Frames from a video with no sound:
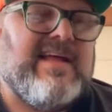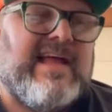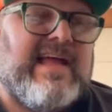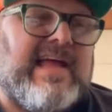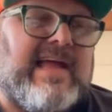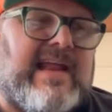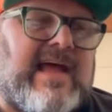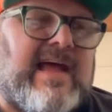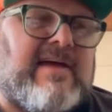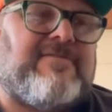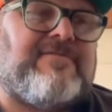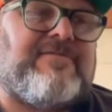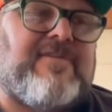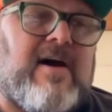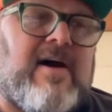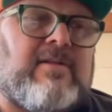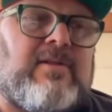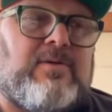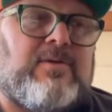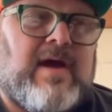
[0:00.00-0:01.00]
And I've
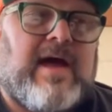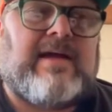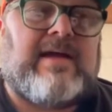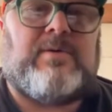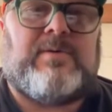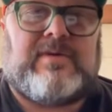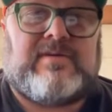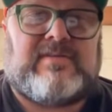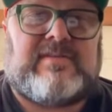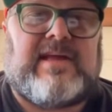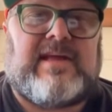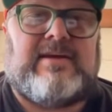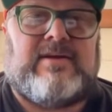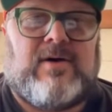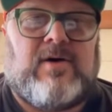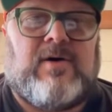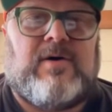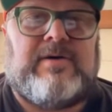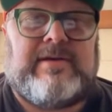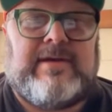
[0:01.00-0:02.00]
followed Iowa State
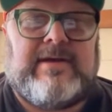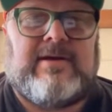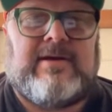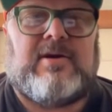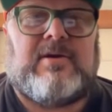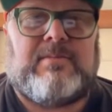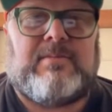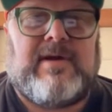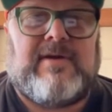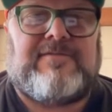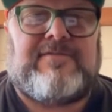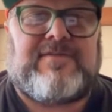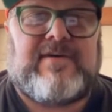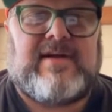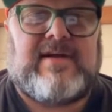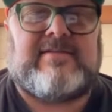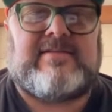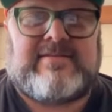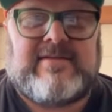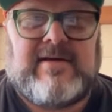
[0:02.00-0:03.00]
all year. My
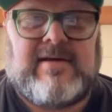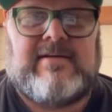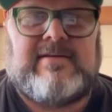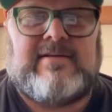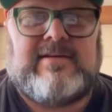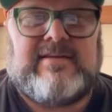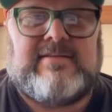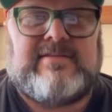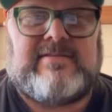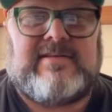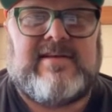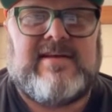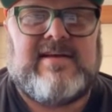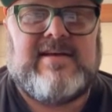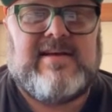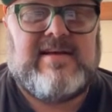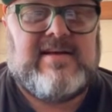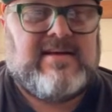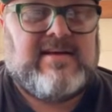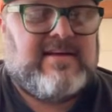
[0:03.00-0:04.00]
friend's son is
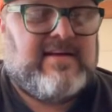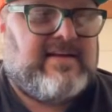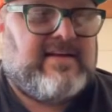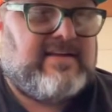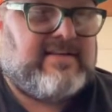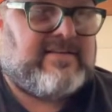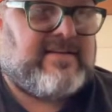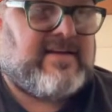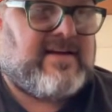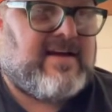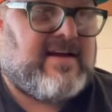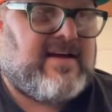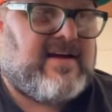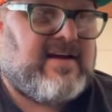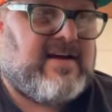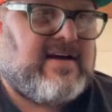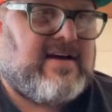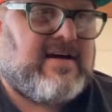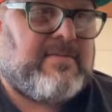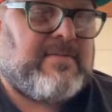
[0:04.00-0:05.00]

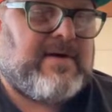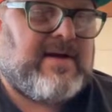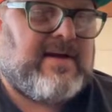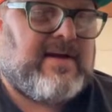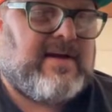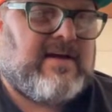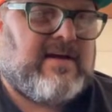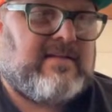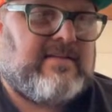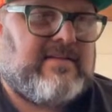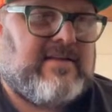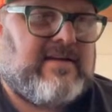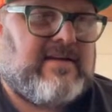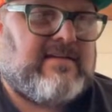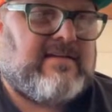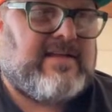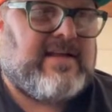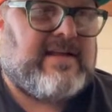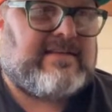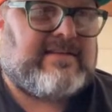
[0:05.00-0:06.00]

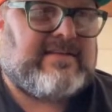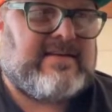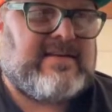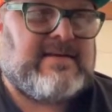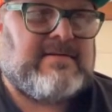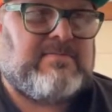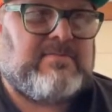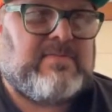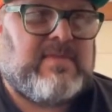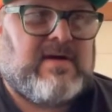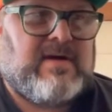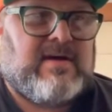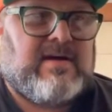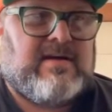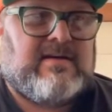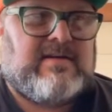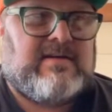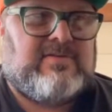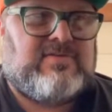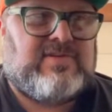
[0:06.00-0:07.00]
on that team.
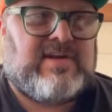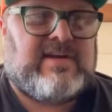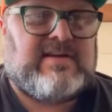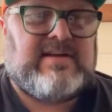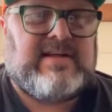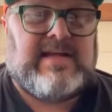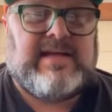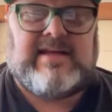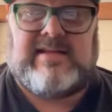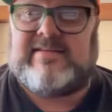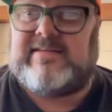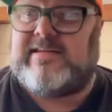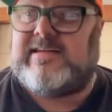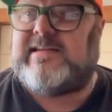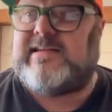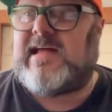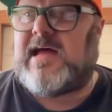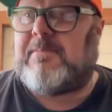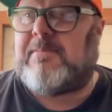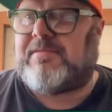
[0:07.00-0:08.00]
Jaden Higgins. He
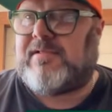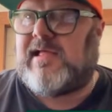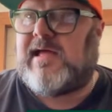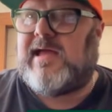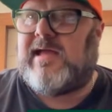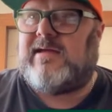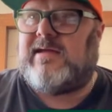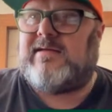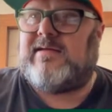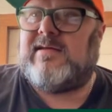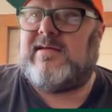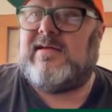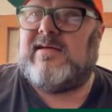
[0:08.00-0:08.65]
did not play.